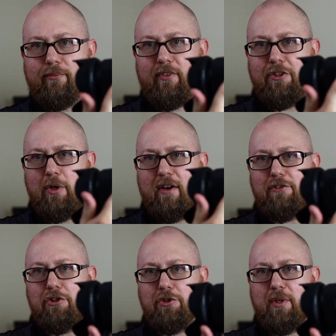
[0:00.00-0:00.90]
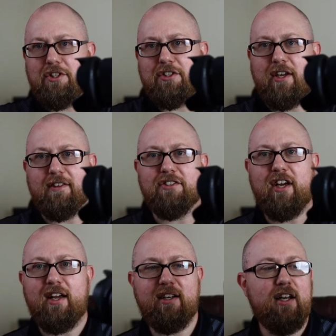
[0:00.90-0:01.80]
You have 2 switches on the
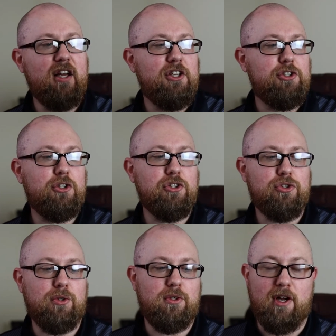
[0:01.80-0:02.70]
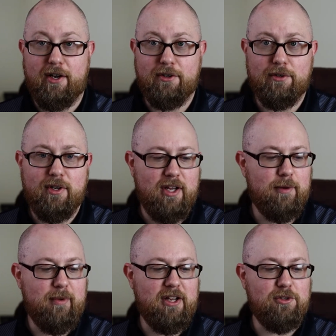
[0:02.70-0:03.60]
side to control auto
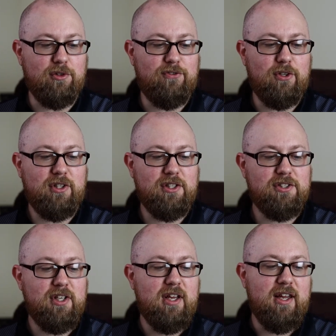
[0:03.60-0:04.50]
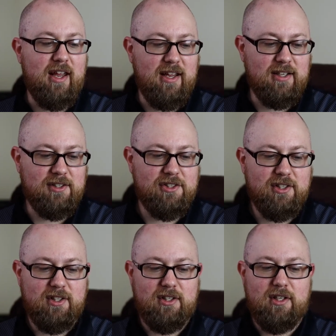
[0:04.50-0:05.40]
and manual focus, and
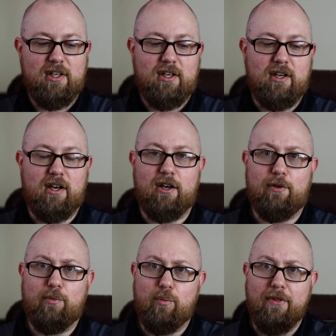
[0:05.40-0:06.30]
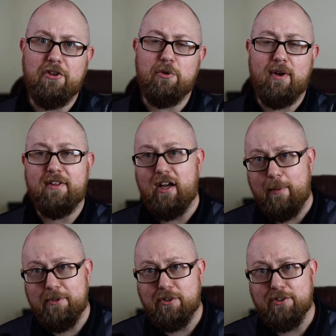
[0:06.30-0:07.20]
whether you want the
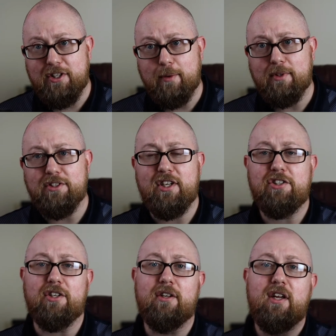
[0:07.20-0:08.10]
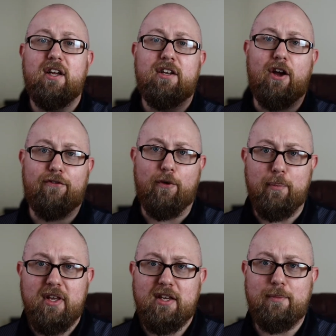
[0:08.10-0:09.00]
optical stabilization. Now for
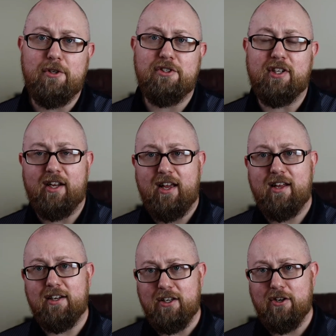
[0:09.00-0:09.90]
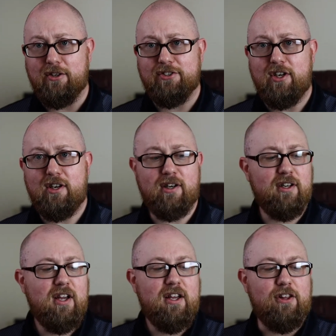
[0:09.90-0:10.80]
me, I'm using a Canon EOS R.
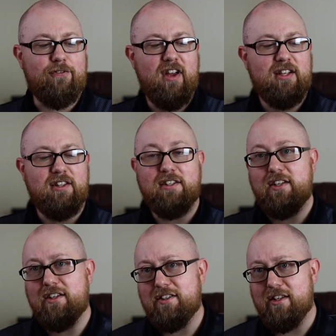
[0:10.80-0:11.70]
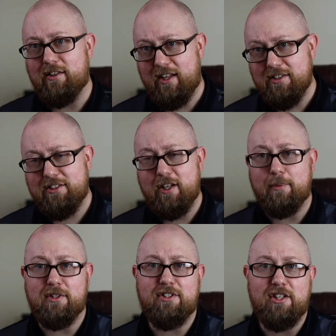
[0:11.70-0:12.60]
The fact that this has the lens
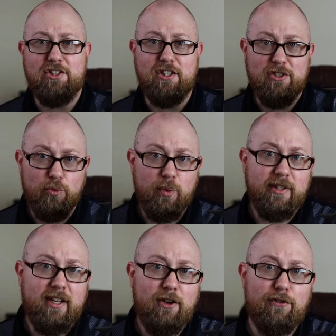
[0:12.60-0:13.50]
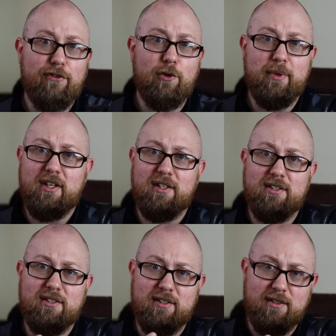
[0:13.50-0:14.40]
stabilization is really helpful
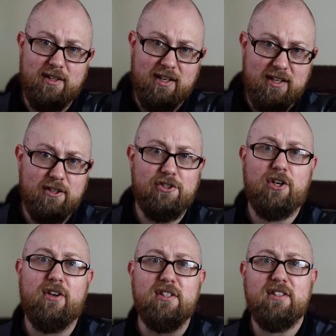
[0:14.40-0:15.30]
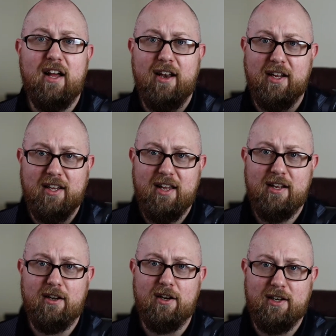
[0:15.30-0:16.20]
because the EOS R is not a
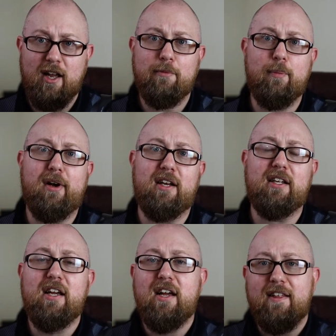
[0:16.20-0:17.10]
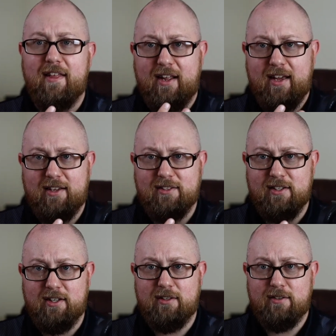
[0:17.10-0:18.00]
camera body that has
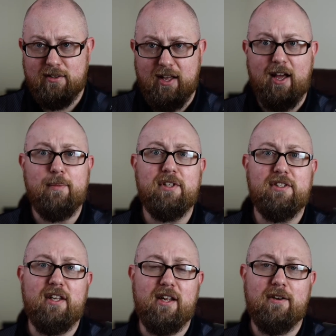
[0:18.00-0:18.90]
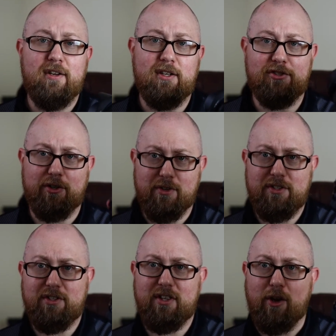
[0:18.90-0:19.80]
the IBIS in it. And so
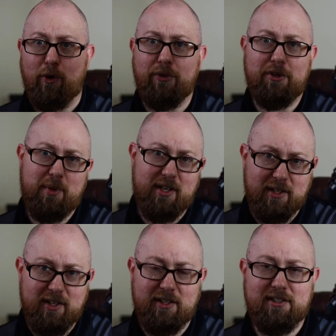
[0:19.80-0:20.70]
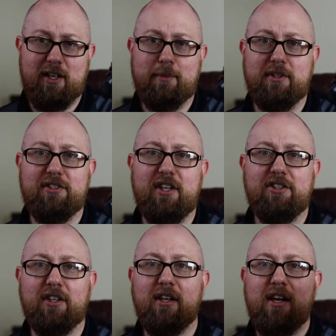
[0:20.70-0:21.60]
this is the only way to get
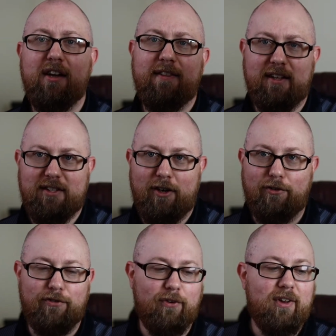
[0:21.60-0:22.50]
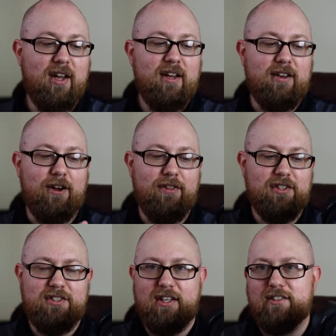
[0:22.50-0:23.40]
stabilization. That's helpful. Now
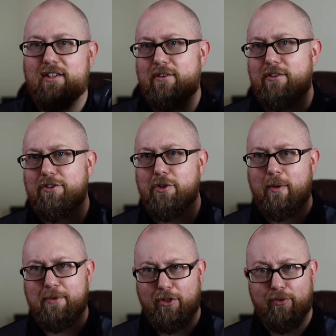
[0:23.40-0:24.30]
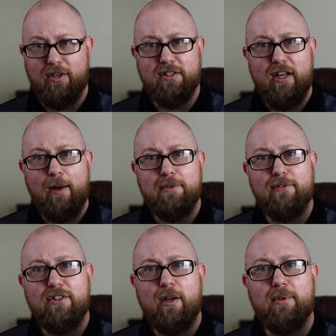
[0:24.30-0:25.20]
this says that it will do up to 3 stops of
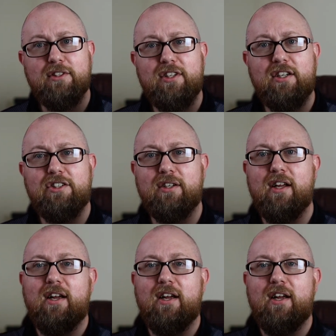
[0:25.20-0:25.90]
stabilization.